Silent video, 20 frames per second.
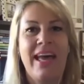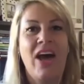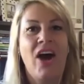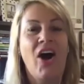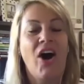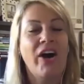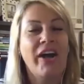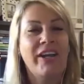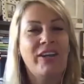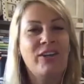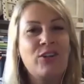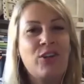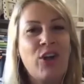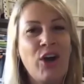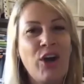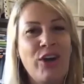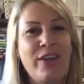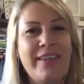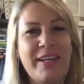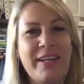I
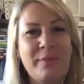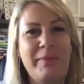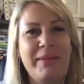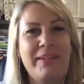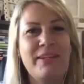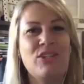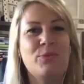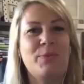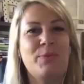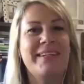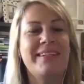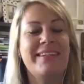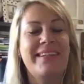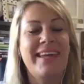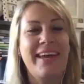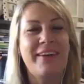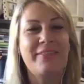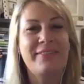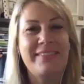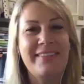know that means we're going to
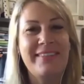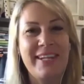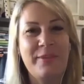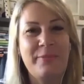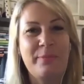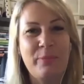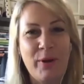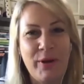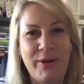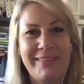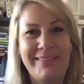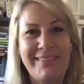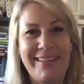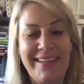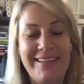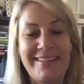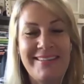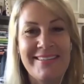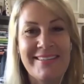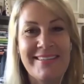have 10
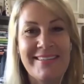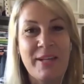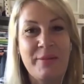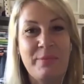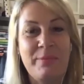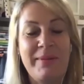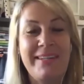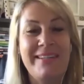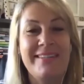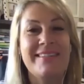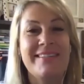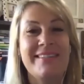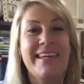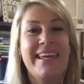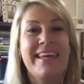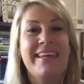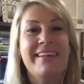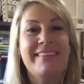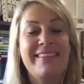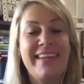Pro10s. That means
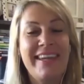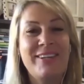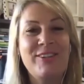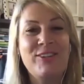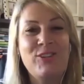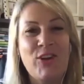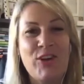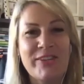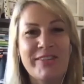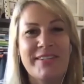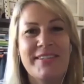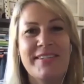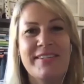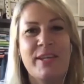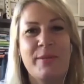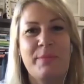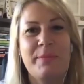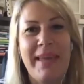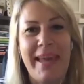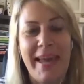10 Dr.
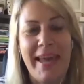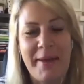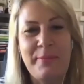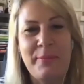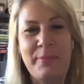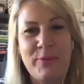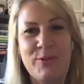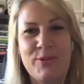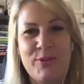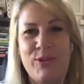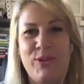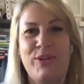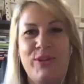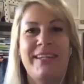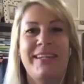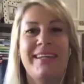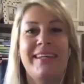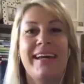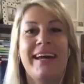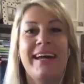Skip Campbells
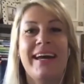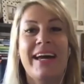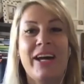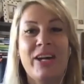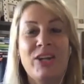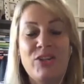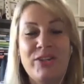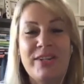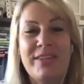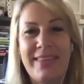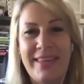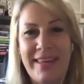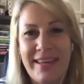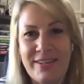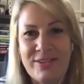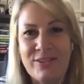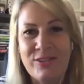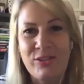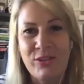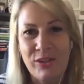earning
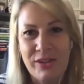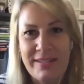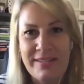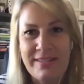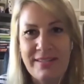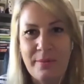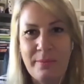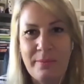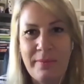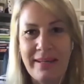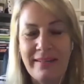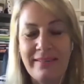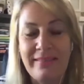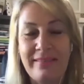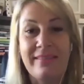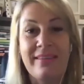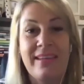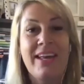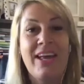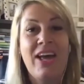$100,000 a
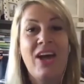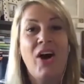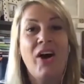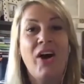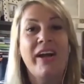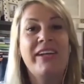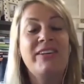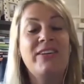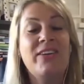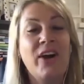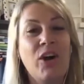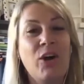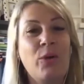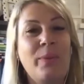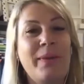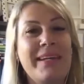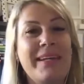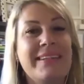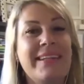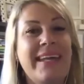month. I know
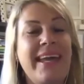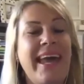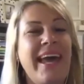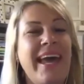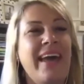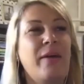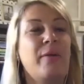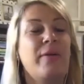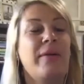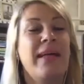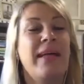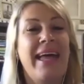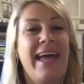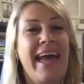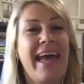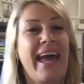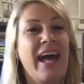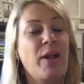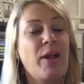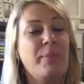we're going to
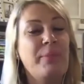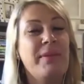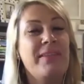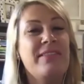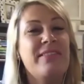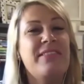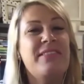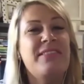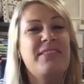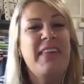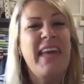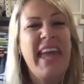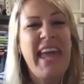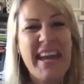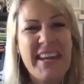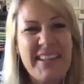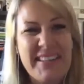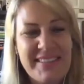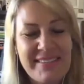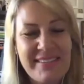help
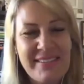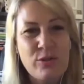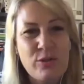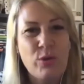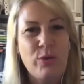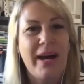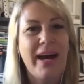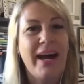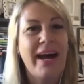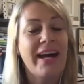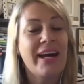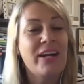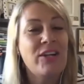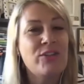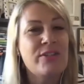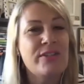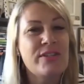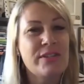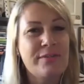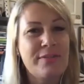thousands or
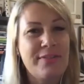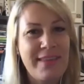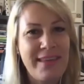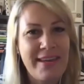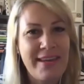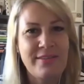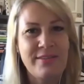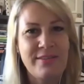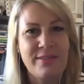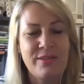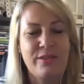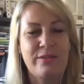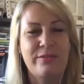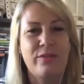hundreds of thousands of